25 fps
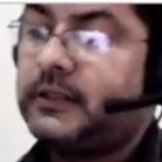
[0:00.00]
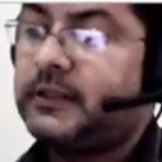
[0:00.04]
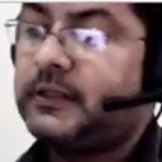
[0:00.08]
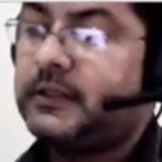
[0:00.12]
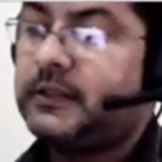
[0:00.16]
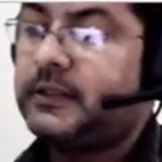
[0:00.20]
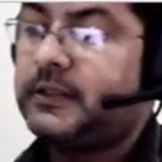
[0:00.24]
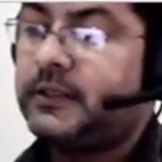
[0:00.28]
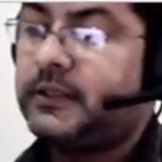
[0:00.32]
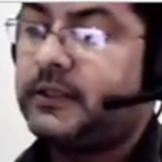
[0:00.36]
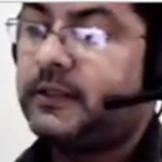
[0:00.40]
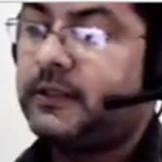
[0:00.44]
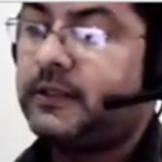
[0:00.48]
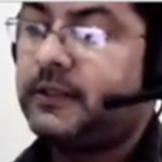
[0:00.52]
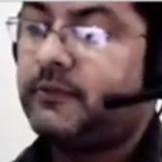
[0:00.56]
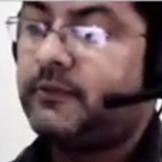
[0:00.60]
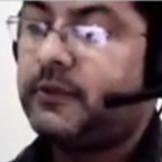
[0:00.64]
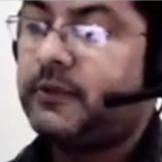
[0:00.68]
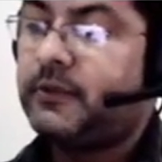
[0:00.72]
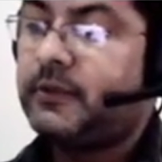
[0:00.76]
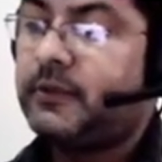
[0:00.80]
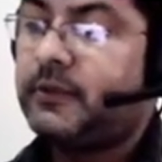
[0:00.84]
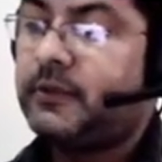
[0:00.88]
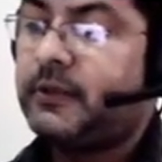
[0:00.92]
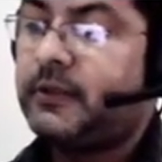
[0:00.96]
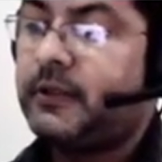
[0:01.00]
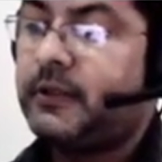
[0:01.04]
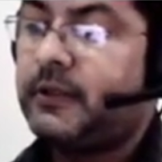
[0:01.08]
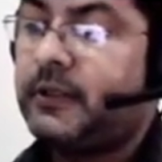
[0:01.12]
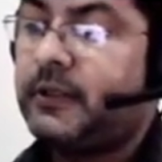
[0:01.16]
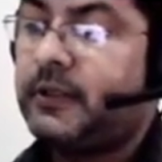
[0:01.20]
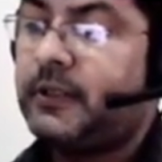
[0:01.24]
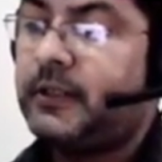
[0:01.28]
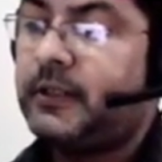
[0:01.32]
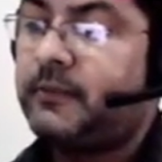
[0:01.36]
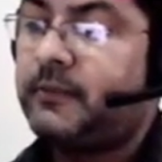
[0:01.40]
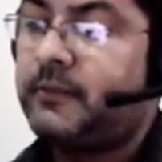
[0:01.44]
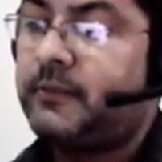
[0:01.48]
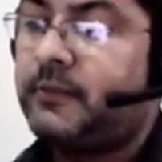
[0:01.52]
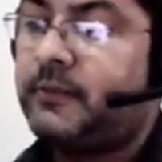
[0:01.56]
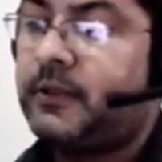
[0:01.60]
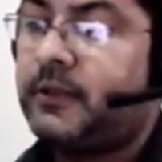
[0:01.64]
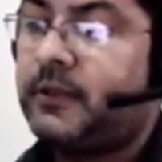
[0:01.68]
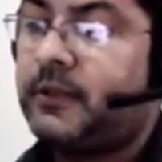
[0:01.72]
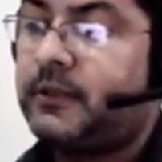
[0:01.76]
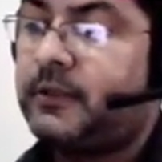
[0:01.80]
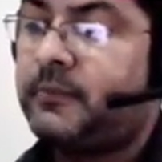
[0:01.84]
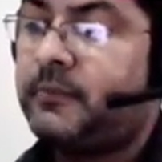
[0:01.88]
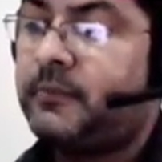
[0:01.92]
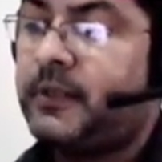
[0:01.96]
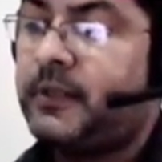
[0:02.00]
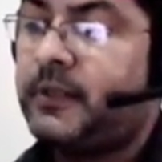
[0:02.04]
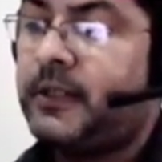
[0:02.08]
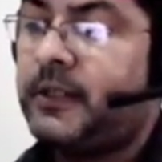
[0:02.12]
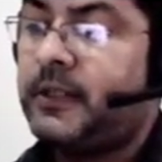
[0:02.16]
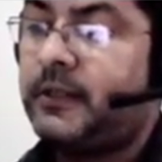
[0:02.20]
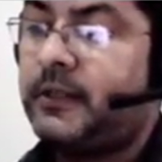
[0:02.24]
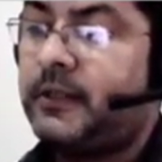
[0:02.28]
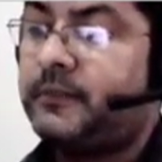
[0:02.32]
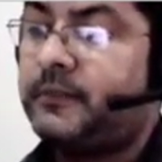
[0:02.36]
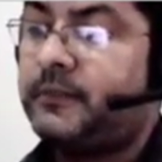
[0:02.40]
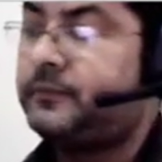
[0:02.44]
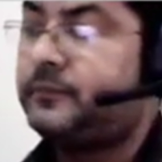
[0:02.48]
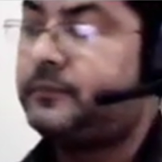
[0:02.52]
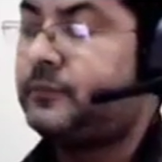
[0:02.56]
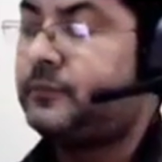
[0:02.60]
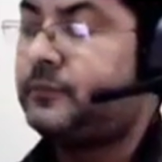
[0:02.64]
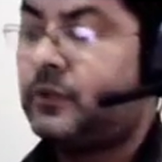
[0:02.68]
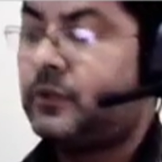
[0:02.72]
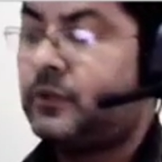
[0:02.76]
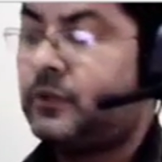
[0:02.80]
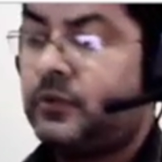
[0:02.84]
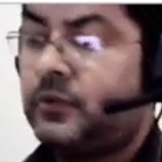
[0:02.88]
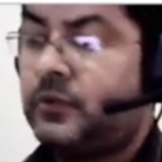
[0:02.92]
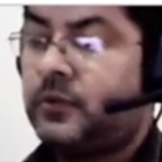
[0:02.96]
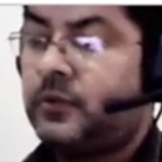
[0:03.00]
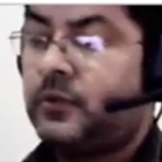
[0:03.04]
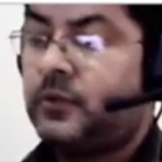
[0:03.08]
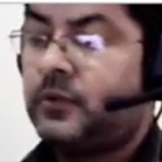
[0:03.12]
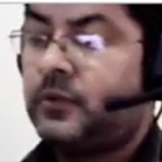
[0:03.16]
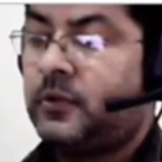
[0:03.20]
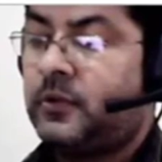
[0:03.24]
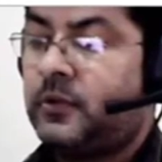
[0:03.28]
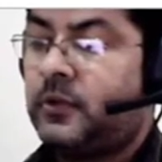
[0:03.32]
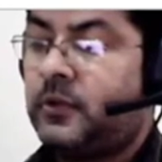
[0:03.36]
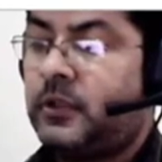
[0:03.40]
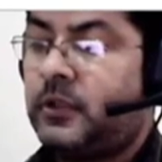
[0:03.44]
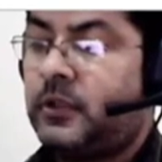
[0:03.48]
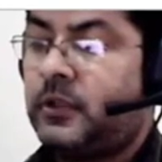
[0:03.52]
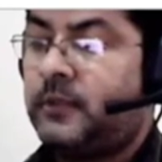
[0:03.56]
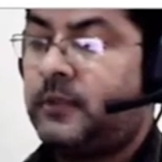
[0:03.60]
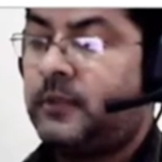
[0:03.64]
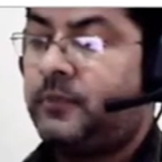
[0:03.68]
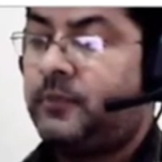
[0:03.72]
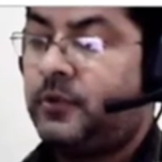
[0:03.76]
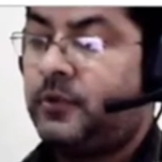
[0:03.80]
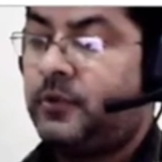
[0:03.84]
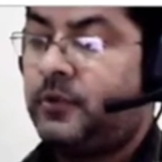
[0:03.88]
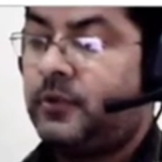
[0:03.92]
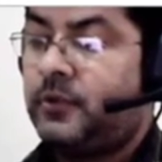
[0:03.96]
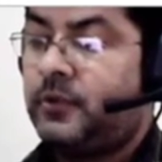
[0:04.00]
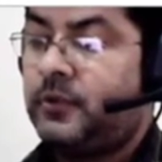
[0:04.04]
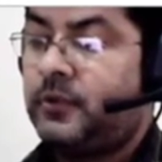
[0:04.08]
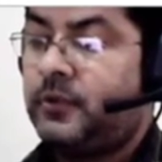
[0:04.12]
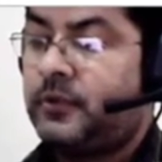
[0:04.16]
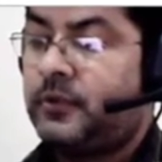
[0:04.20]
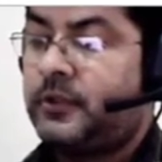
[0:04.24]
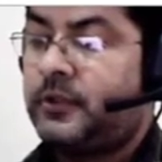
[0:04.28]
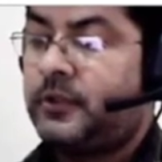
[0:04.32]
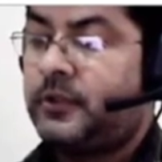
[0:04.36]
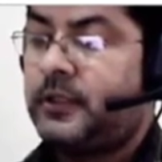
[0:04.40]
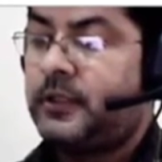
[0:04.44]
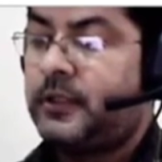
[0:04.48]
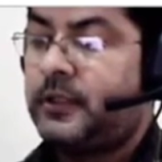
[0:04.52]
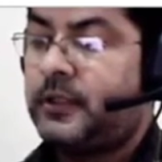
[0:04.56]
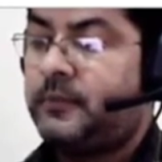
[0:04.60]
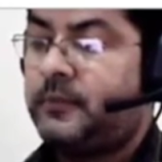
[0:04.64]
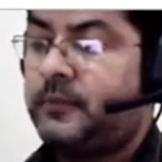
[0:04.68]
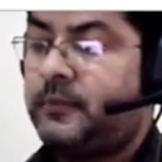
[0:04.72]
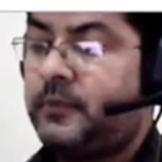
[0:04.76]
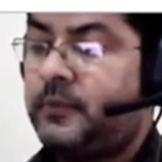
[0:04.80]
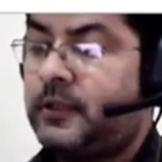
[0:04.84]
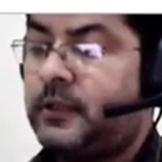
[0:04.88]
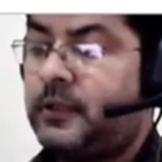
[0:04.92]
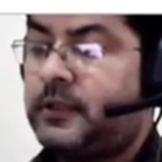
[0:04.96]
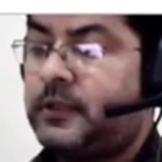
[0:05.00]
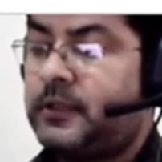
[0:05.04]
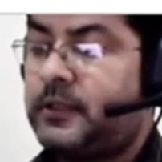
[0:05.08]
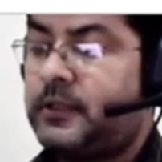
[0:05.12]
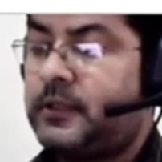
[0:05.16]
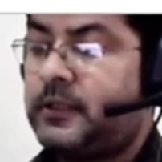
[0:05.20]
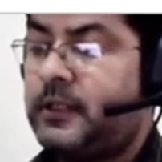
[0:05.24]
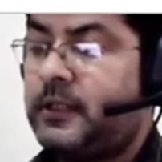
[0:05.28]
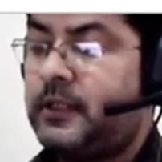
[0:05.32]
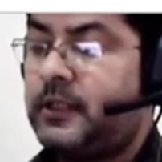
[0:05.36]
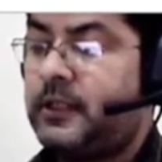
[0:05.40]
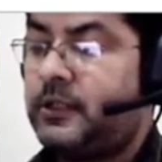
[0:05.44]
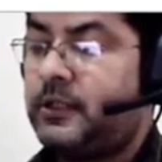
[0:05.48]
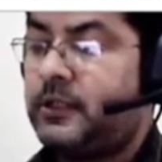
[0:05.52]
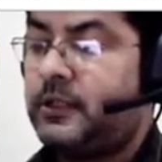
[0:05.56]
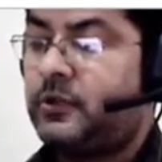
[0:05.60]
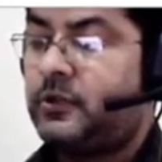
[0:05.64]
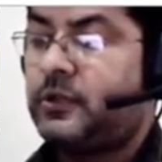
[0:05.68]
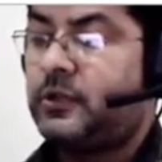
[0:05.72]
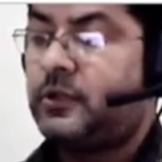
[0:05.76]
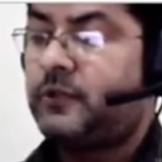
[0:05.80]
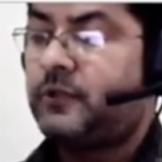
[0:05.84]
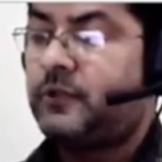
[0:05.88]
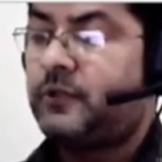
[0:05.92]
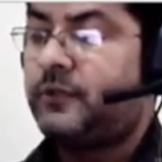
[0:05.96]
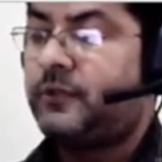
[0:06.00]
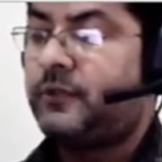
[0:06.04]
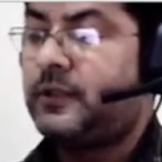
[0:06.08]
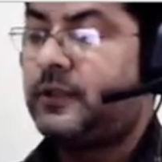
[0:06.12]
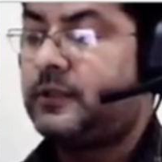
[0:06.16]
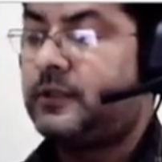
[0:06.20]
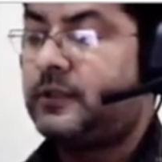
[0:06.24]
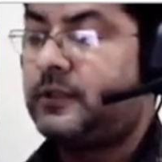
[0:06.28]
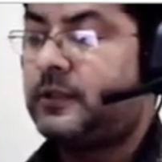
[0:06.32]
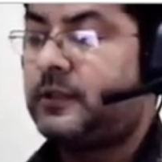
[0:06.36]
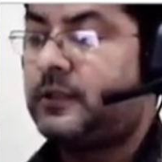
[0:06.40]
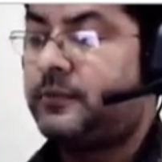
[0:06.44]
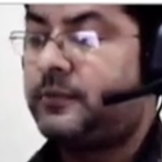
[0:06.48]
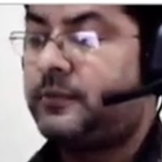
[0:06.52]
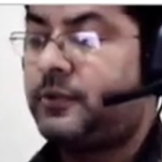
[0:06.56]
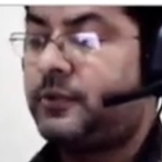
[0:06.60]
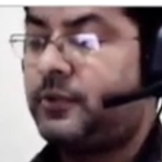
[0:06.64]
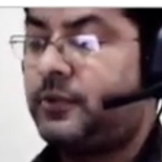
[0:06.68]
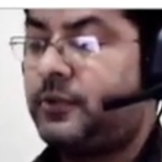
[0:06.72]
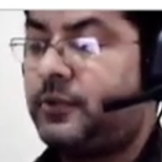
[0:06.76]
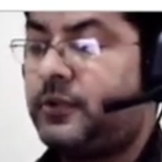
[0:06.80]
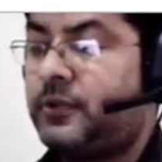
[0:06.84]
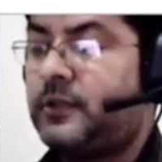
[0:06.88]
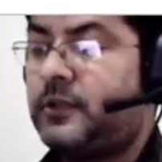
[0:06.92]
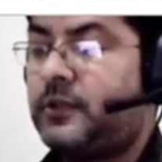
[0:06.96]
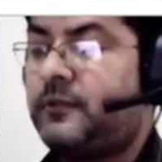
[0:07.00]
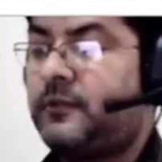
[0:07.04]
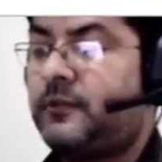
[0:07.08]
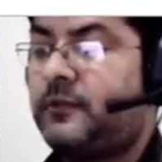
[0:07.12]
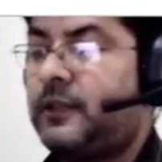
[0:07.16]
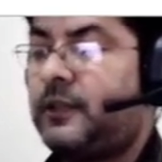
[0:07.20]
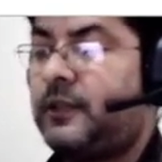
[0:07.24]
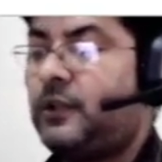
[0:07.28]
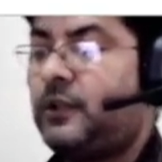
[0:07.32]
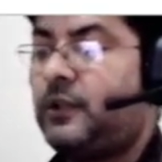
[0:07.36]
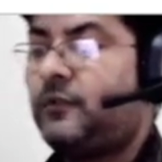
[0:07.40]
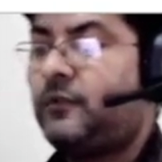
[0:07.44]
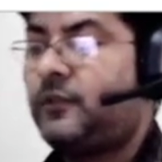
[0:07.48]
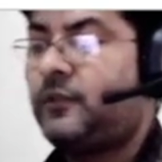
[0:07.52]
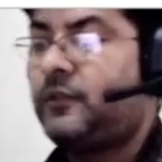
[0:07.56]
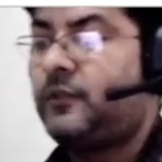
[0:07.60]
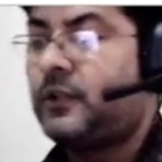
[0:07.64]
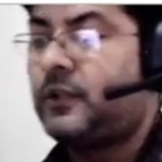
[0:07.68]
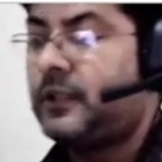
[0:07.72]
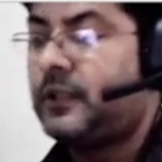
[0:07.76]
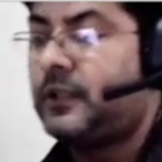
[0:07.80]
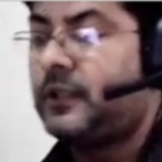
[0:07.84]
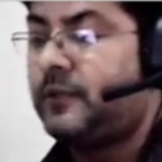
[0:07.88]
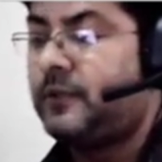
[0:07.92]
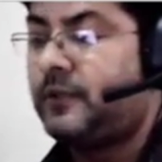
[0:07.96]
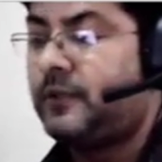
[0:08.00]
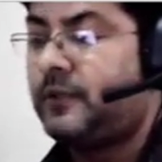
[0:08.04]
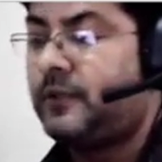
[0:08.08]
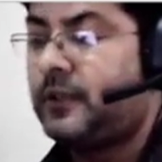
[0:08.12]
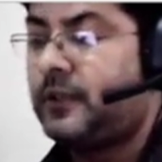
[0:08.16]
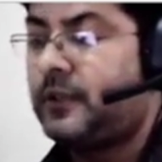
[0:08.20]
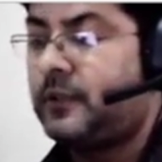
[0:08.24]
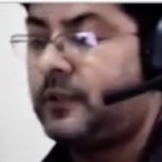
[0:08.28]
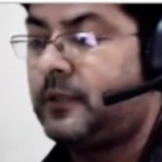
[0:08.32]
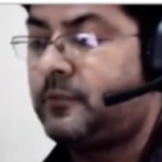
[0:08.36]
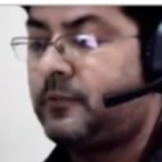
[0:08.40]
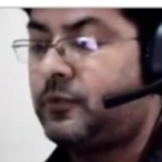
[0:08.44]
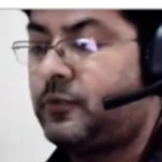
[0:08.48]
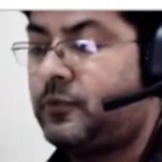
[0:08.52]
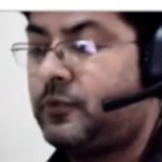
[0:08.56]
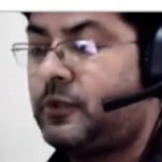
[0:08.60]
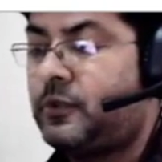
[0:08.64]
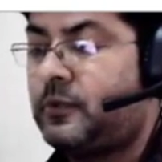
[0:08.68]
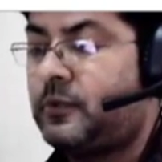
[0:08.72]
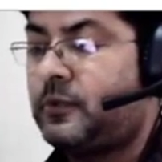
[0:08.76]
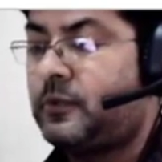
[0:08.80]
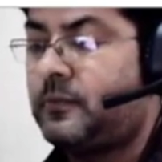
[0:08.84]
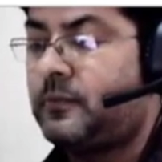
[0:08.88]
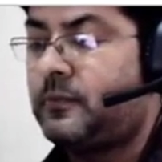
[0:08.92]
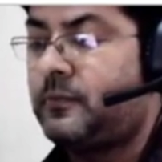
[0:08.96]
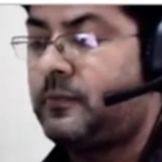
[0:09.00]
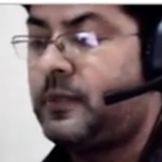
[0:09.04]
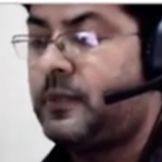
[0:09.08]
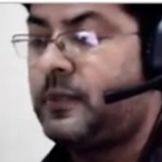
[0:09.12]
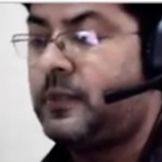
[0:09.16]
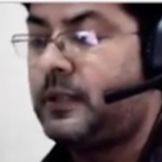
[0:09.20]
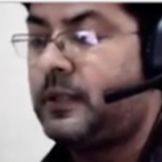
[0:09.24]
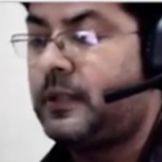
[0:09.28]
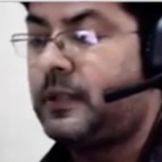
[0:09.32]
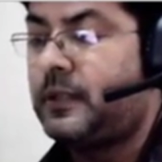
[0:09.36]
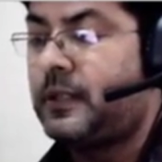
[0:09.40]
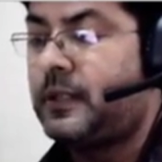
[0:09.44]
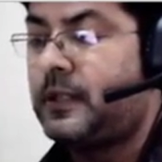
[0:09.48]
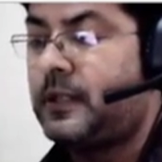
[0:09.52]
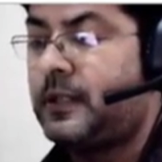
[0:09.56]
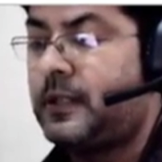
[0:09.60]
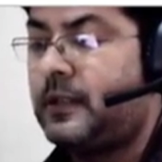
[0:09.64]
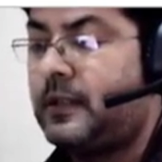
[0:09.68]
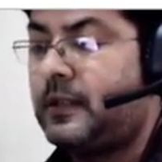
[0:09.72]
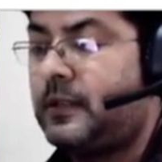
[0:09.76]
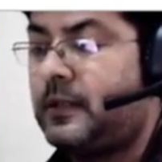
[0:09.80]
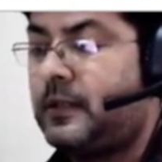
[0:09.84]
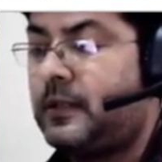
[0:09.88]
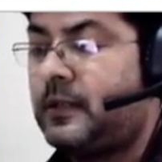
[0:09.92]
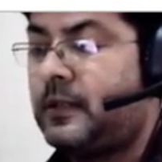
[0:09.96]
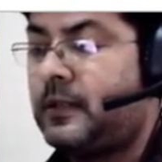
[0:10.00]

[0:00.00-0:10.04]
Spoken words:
is given A plus B upon C plus D. So now we can substitute the value. For A we can put BK,